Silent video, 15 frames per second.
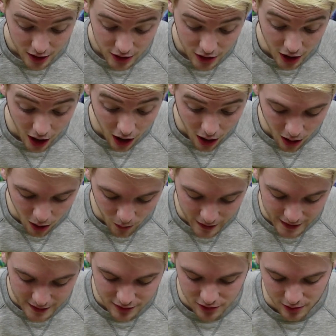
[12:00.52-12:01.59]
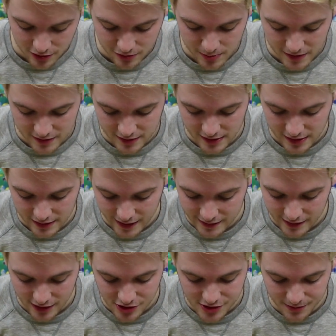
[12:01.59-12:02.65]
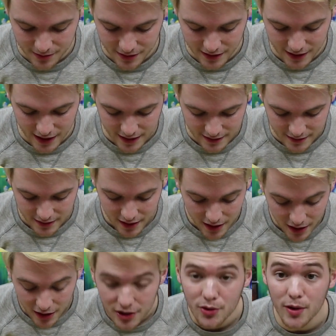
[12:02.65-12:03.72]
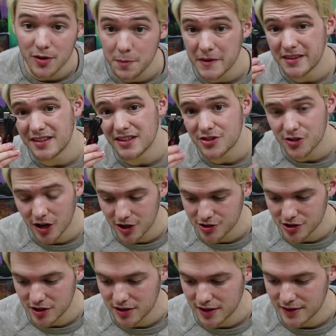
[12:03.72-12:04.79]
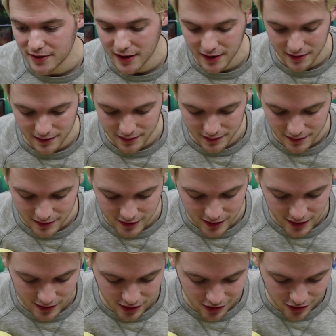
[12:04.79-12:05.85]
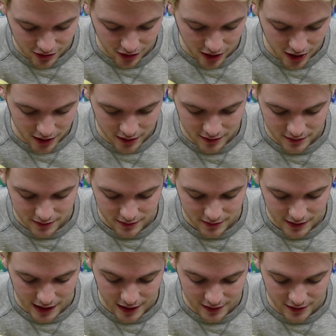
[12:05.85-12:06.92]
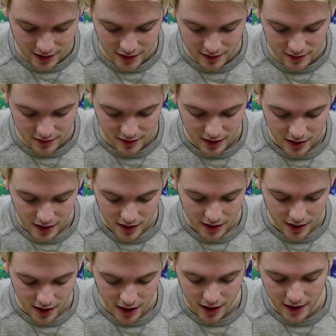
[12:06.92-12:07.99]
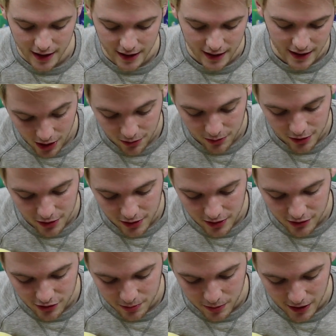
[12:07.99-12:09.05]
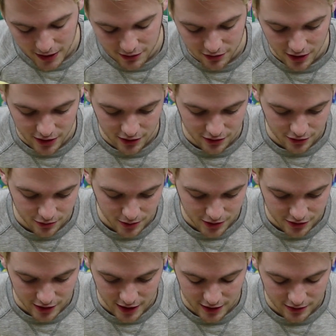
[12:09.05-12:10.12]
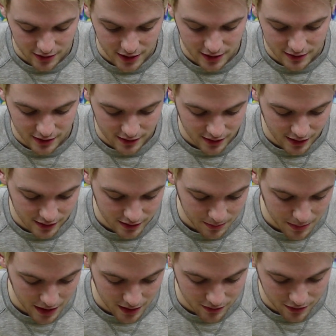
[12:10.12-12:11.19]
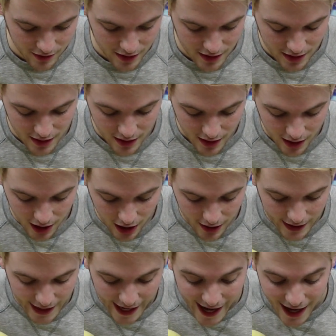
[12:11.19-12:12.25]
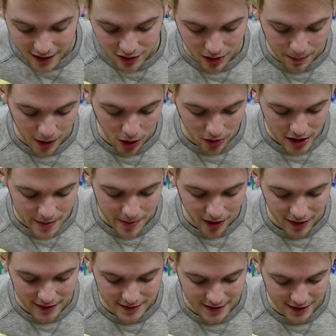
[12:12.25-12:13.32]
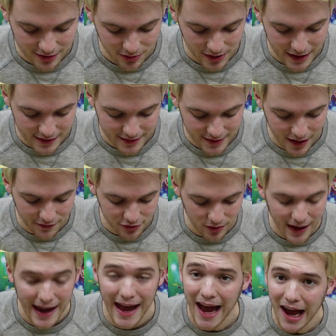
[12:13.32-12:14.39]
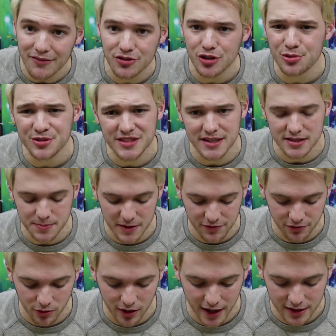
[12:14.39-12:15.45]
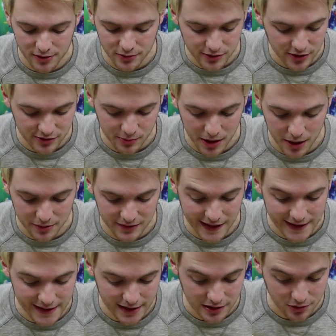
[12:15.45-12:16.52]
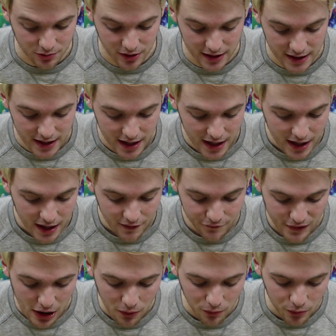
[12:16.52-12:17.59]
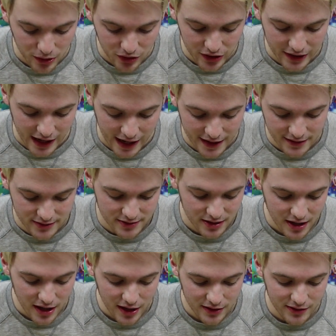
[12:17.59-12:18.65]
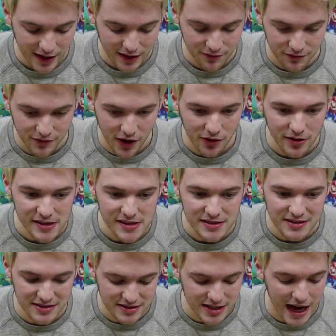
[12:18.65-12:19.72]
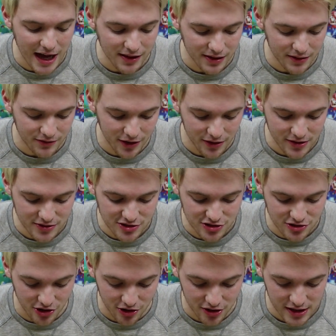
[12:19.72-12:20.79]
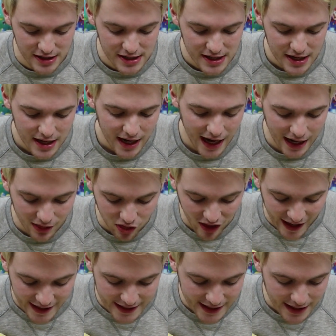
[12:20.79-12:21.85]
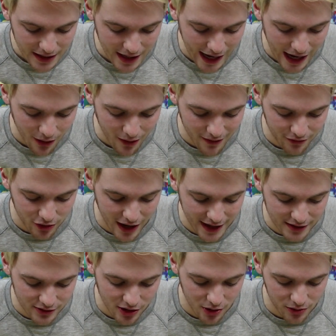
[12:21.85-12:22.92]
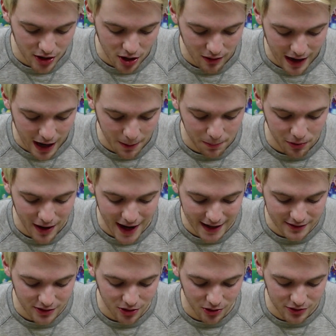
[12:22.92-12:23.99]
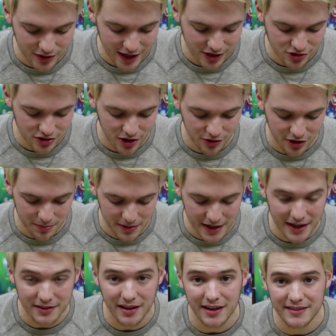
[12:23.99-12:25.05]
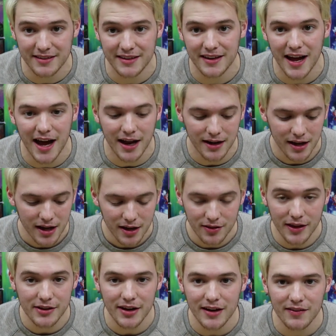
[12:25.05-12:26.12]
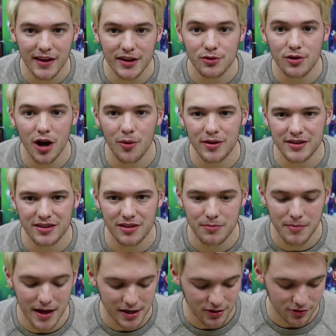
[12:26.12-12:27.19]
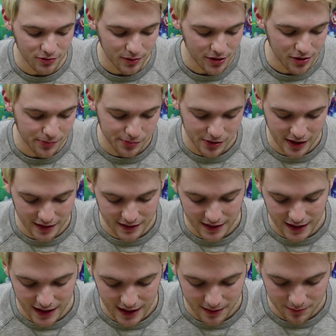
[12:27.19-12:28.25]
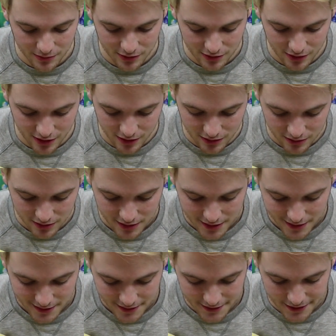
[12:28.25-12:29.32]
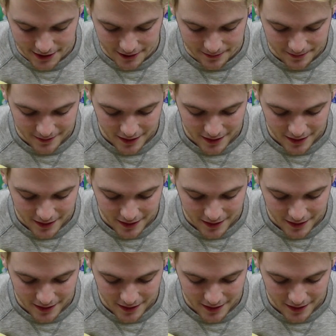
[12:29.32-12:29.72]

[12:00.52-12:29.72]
Yo, it is USB-C. That's actually really nice. USB-C charger, it's like 6 inches long. Kind of sucks. Alright, oh well, you can just plug it straight into your Switch dock, so I guess that is a benefit. Alright, and the Pokeball accessory itself. So I have used this before. I used this when I was at E3. Felt really nice. It's like very solid, very sturdy. I like it, however, I don't know how practical it's actually going to be, as they didn't let you go into the menus while you're playing the game, so, you know.